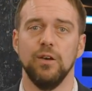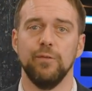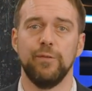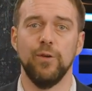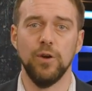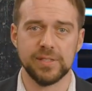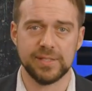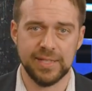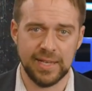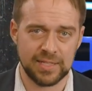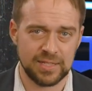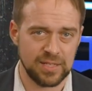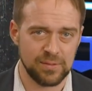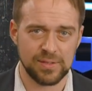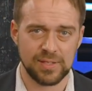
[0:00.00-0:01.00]
false
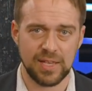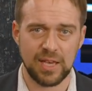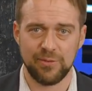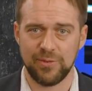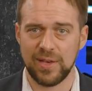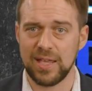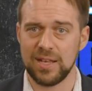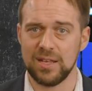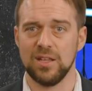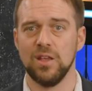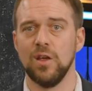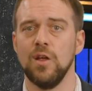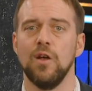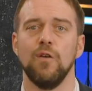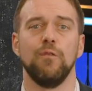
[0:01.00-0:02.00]
negatives, FN,
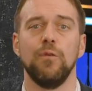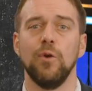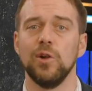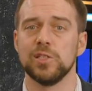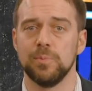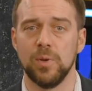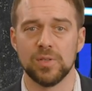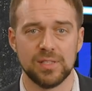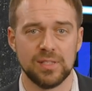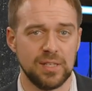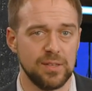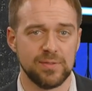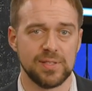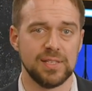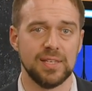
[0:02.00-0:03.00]
false
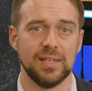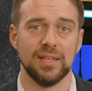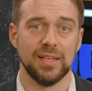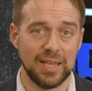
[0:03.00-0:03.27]
positives,